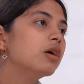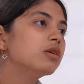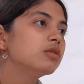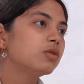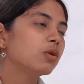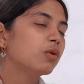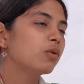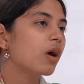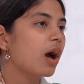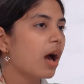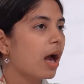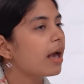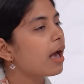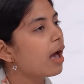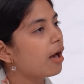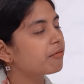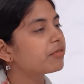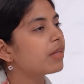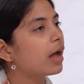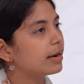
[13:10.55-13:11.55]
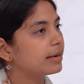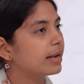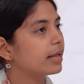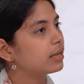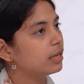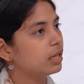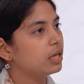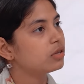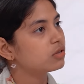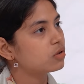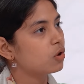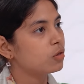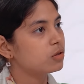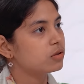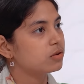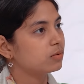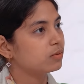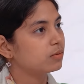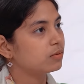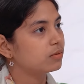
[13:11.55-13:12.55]
So I have that techniques
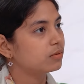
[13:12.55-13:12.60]
also.